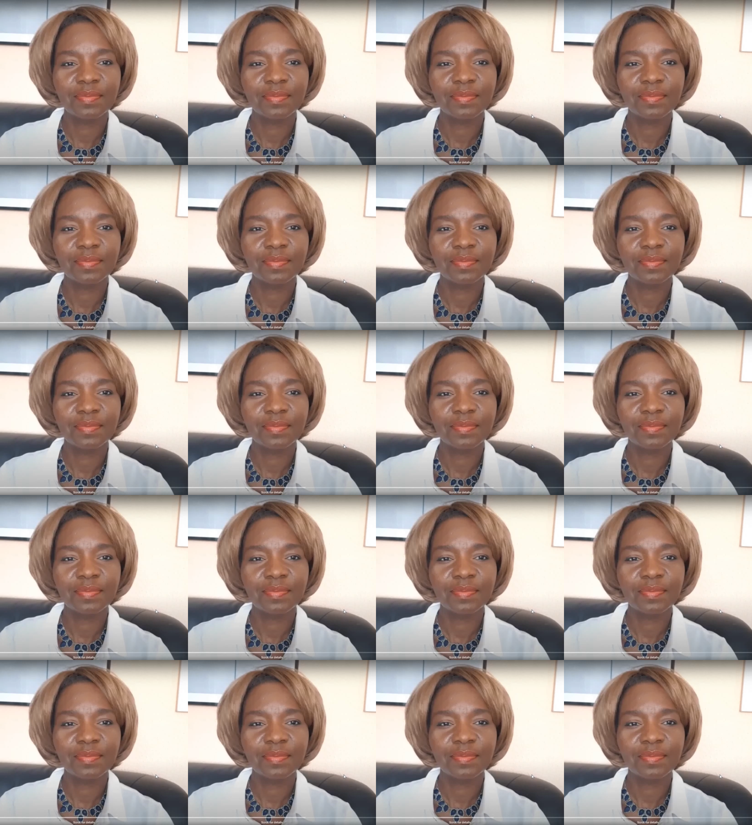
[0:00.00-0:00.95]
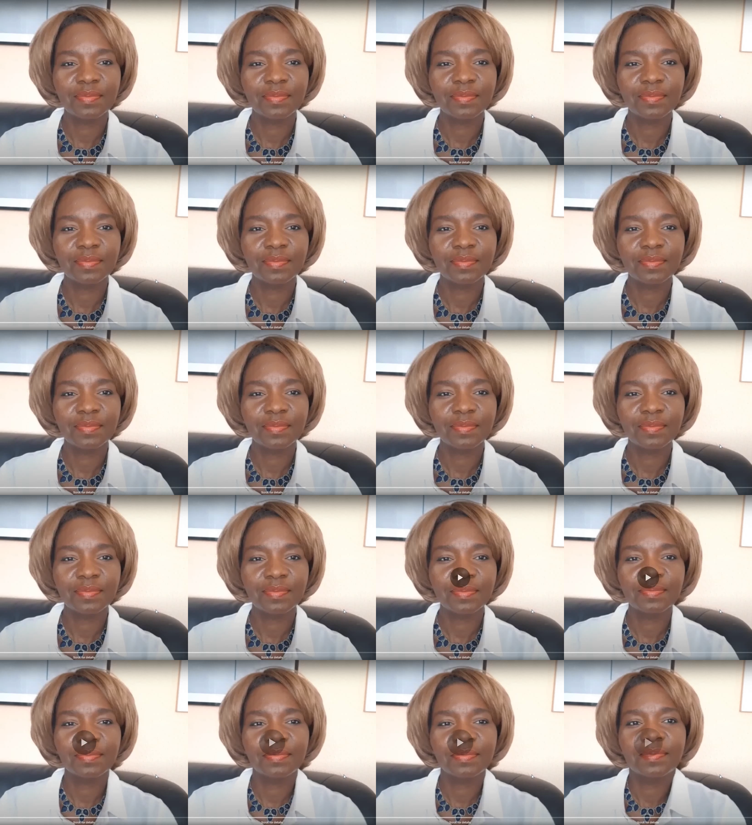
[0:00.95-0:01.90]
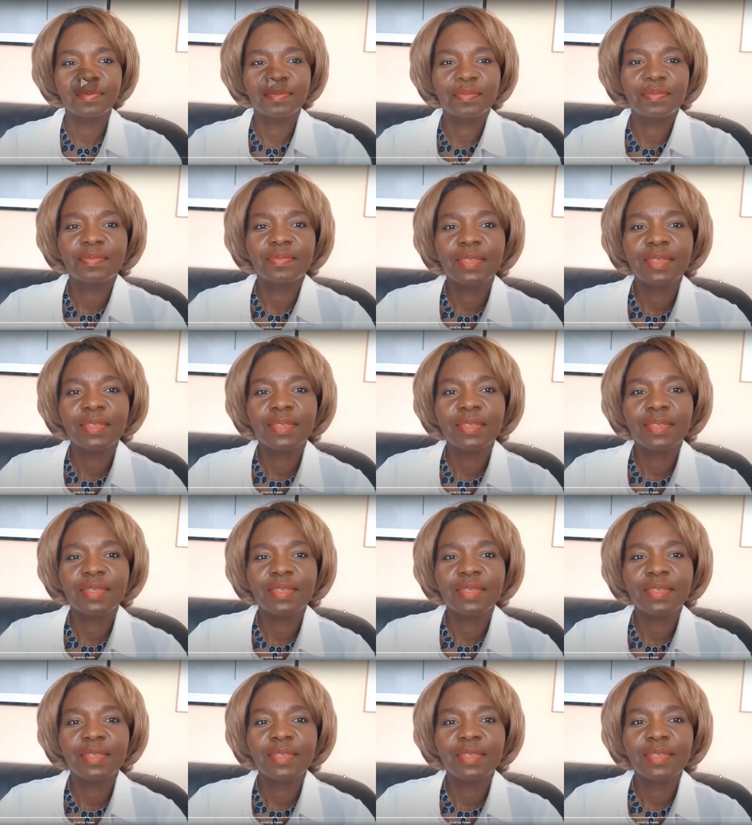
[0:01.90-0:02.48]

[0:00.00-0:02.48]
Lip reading: No one is speaking in this clip.